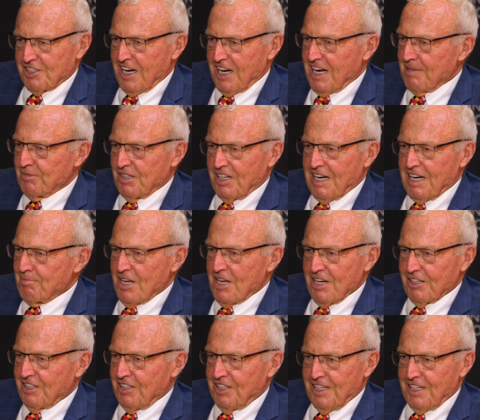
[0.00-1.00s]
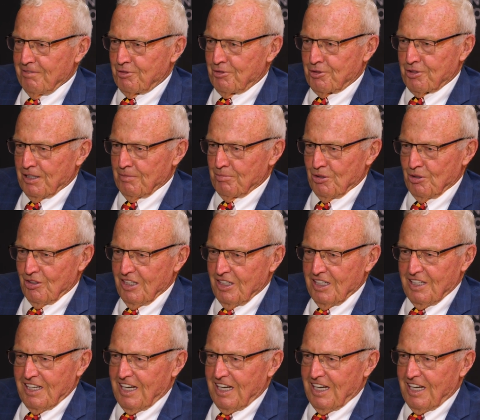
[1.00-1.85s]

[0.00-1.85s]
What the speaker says: I'm not going to have trouble.